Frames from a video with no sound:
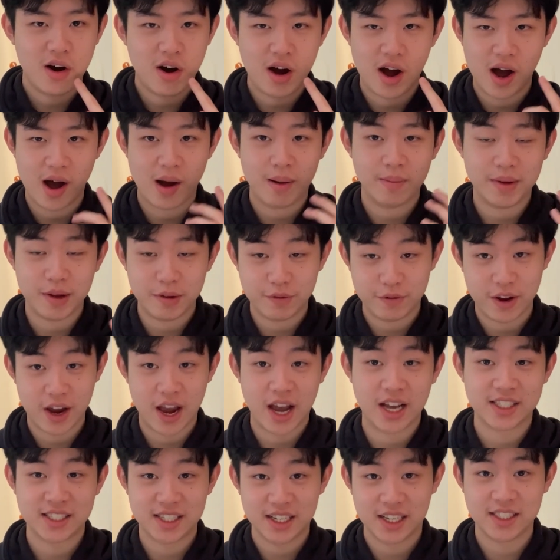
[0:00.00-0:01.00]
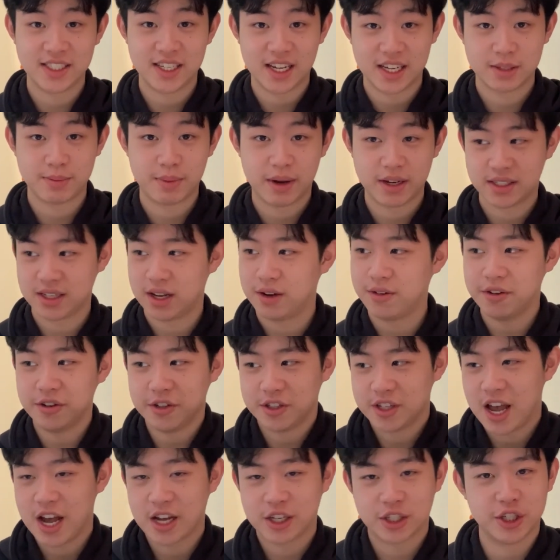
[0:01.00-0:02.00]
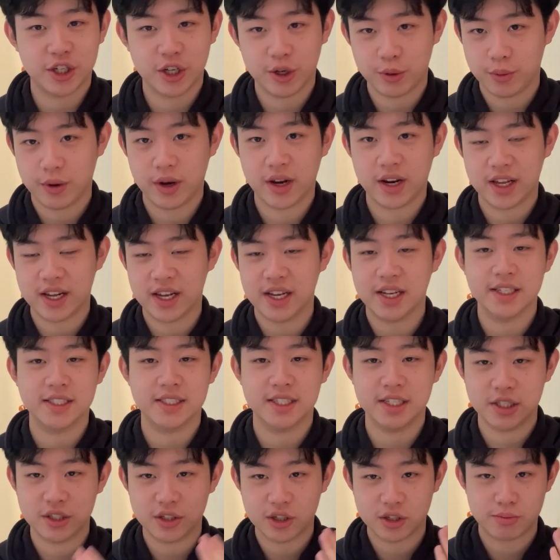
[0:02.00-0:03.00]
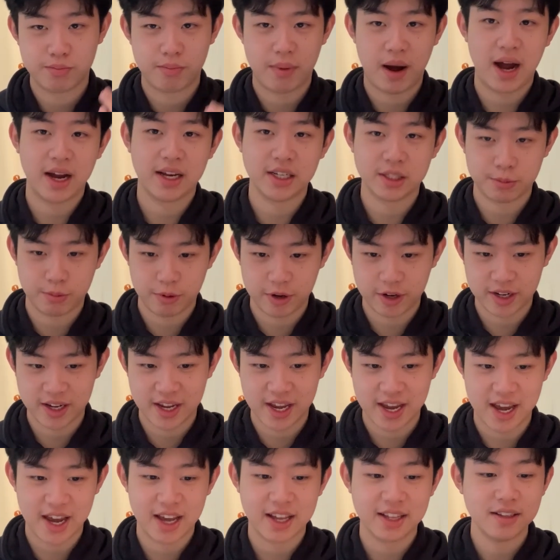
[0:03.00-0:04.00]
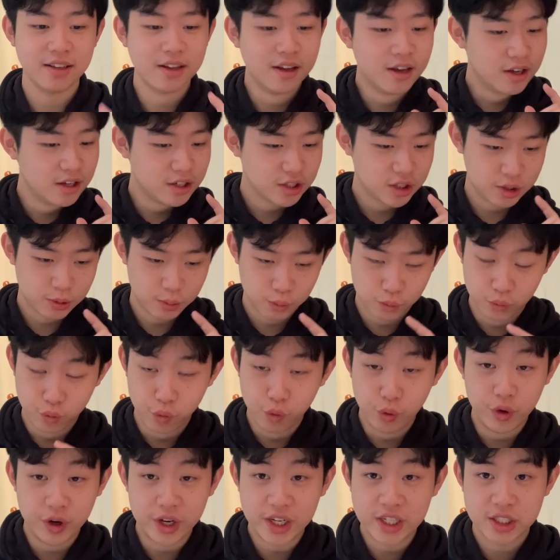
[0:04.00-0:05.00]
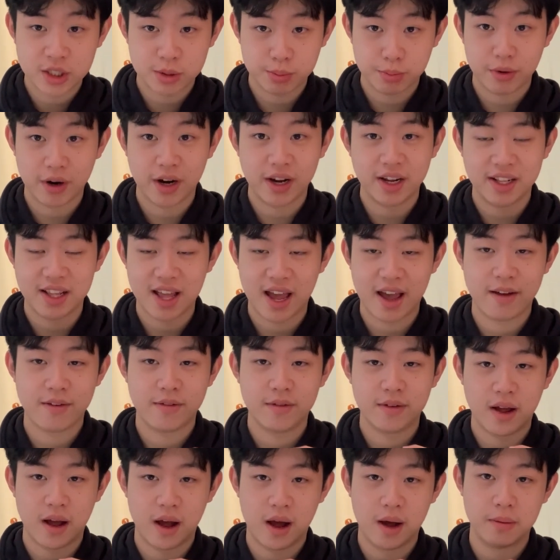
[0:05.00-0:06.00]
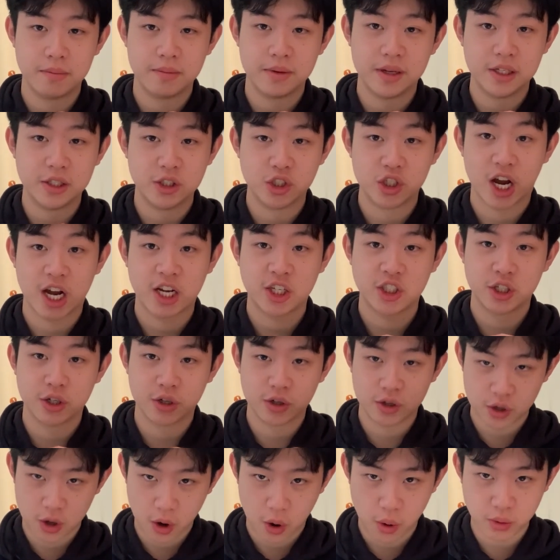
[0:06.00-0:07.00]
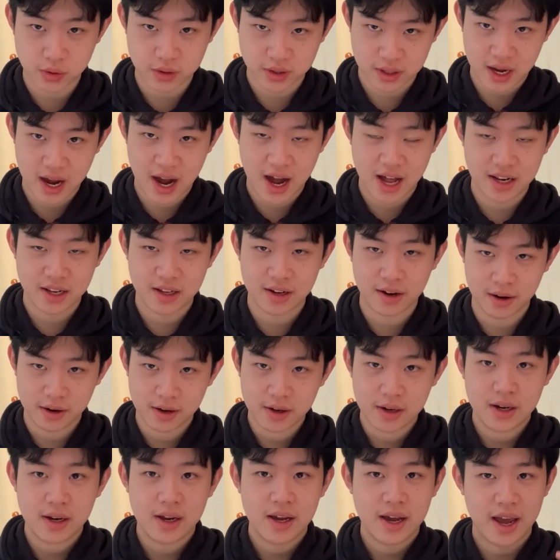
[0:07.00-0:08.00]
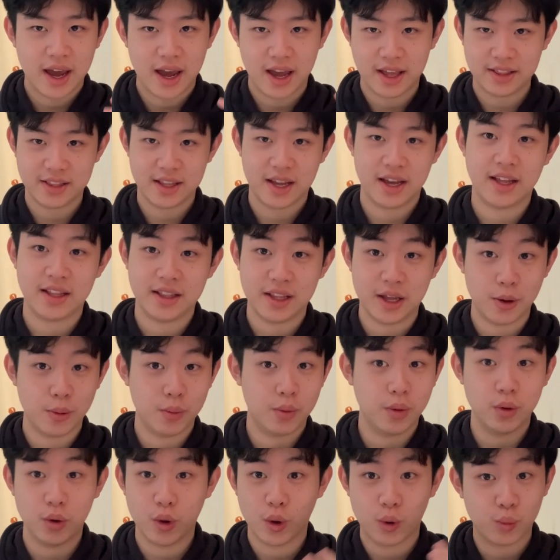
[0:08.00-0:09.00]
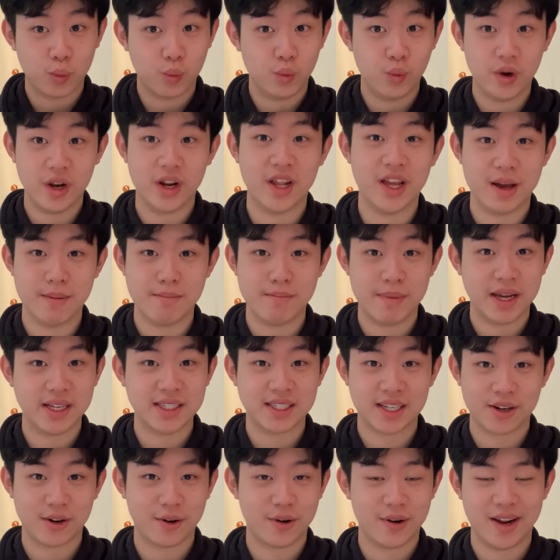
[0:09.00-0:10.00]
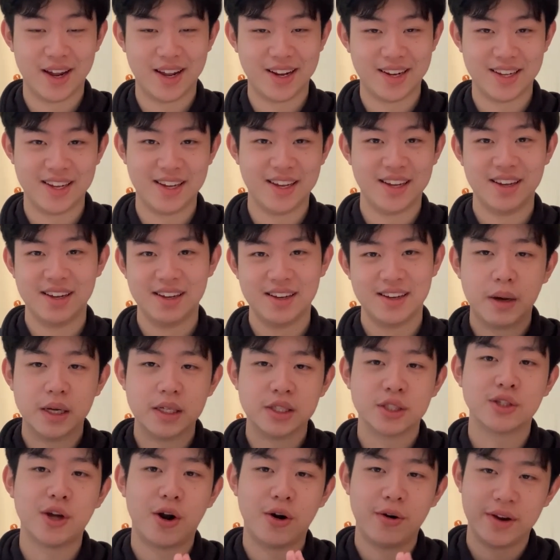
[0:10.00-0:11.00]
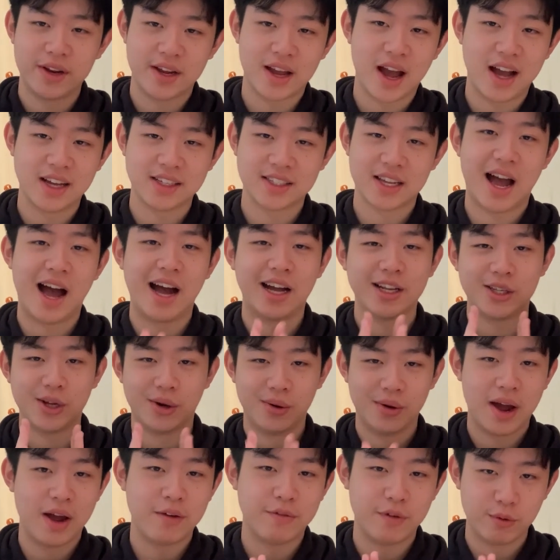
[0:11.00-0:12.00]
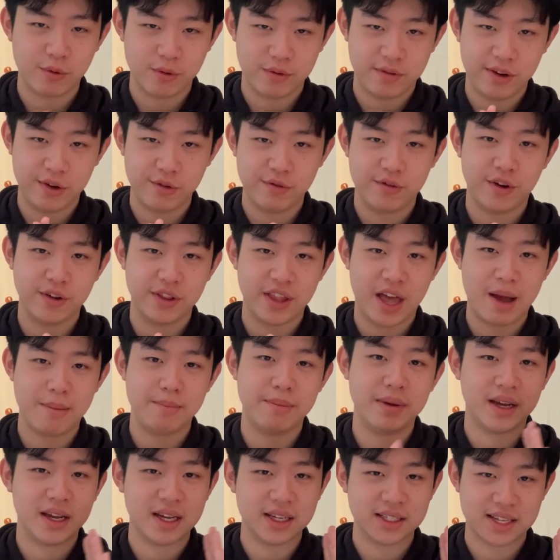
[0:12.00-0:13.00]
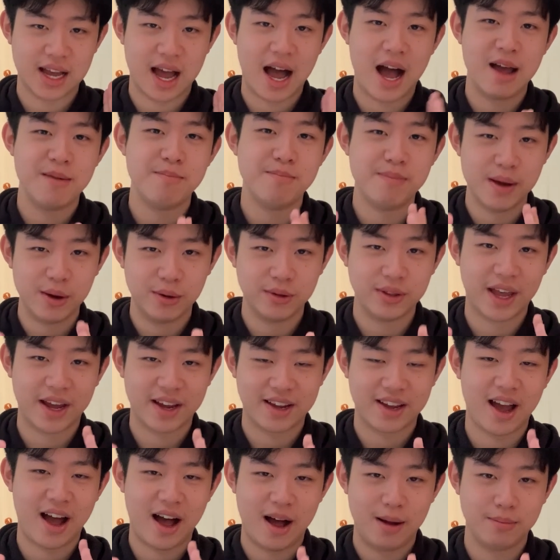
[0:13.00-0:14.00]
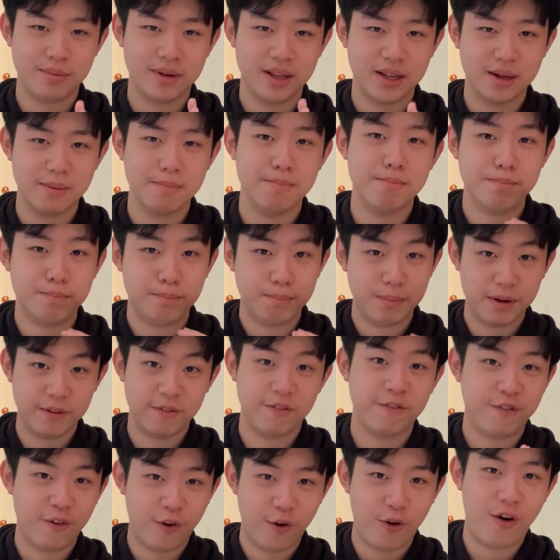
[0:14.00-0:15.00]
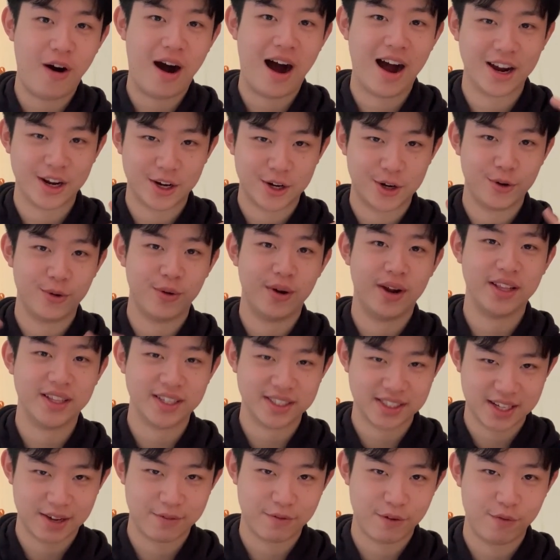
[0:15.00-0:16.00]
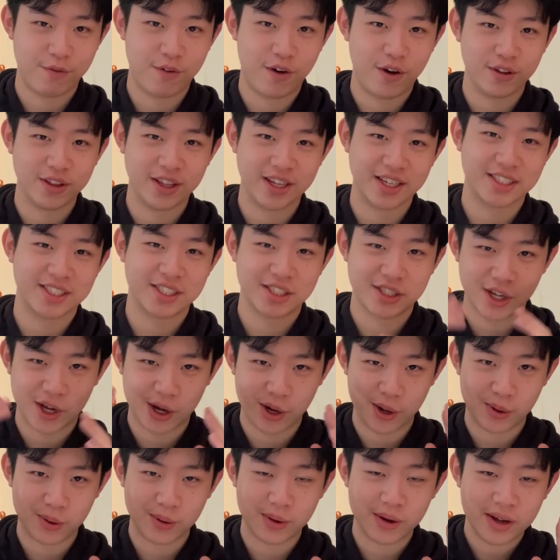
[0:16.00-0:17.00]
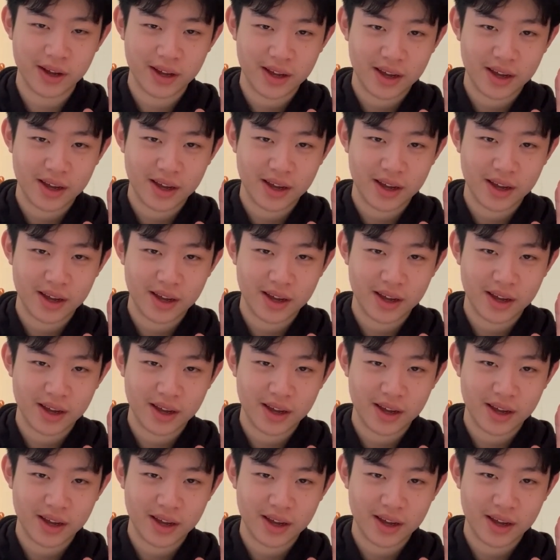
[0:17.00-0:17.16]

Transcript: Um, if you're as lazy as myself, it's actually really easy. Just buy a spray can, respray that um, injection gold color, and then it will look really amazing already. But sorry guys, I don't have a review for that because I built that Gunpla before I created Zethythonix, so